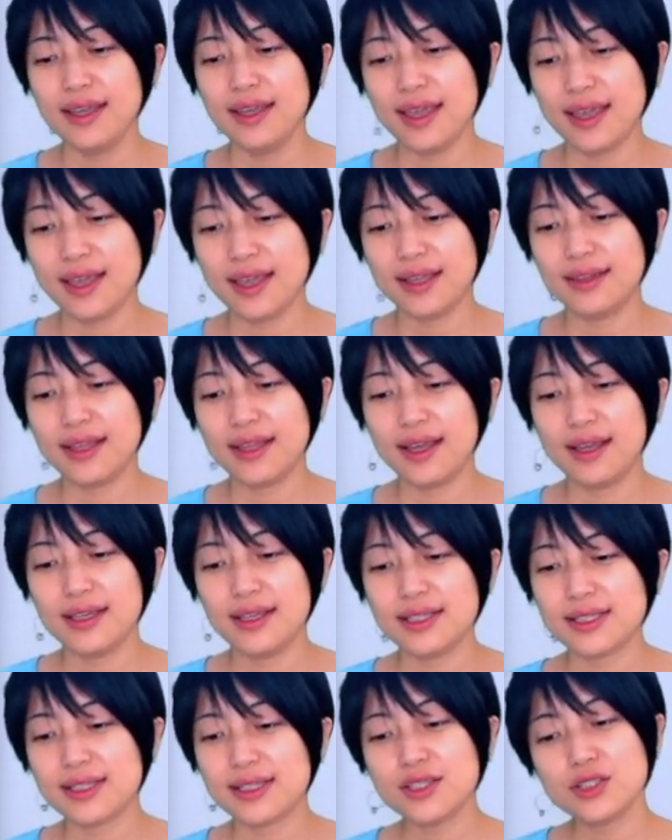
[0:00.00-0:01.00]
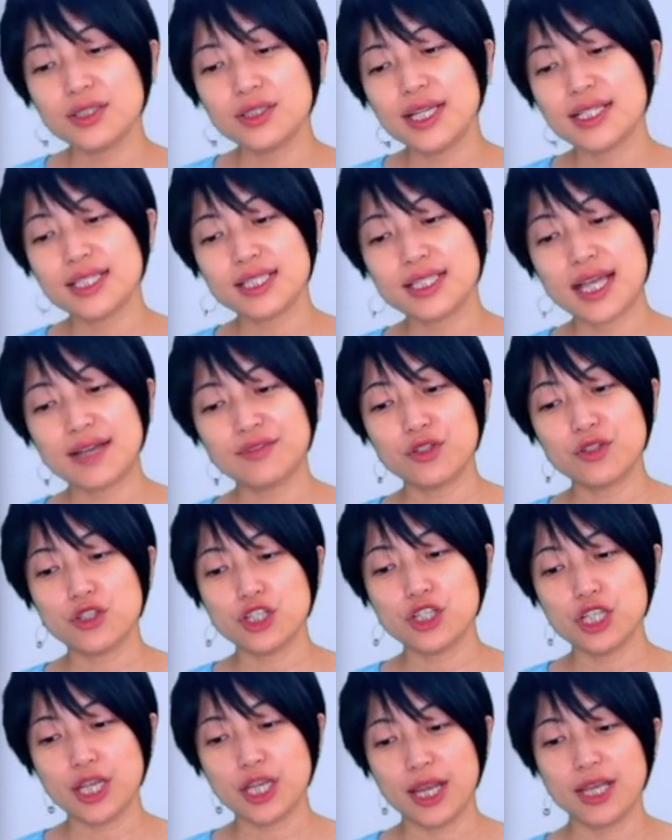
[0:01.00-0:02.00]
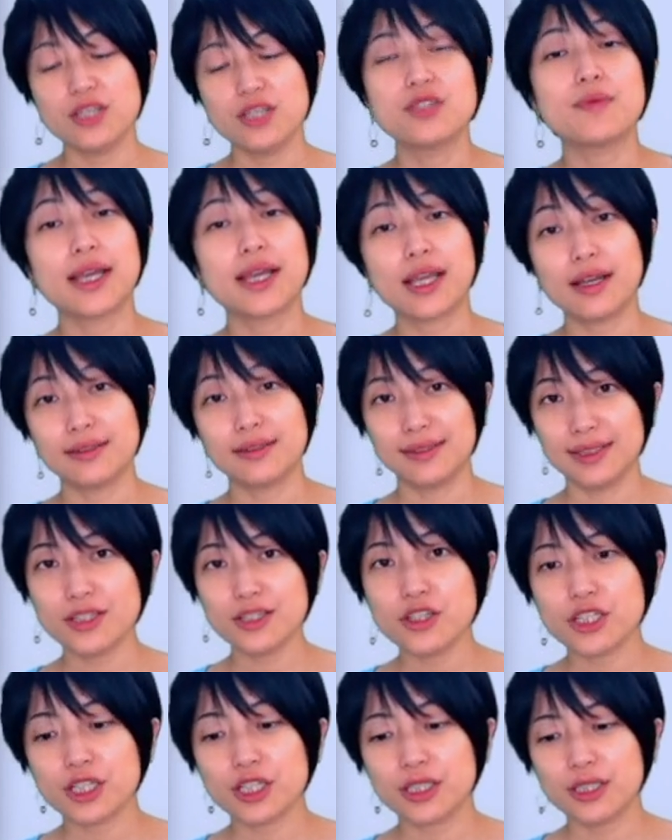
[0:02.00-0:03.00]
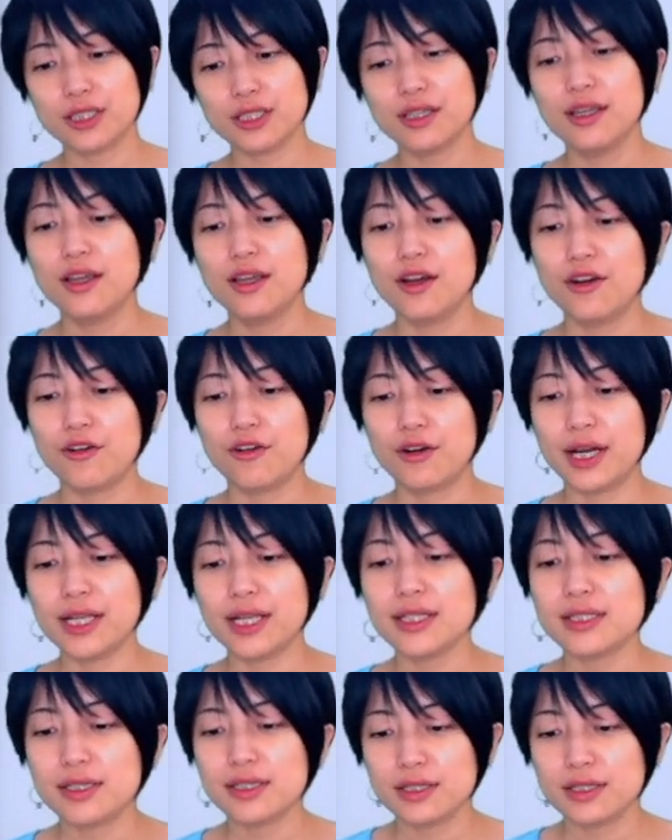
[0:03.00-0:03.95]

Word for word: And essentially, I just have to change my condition, right?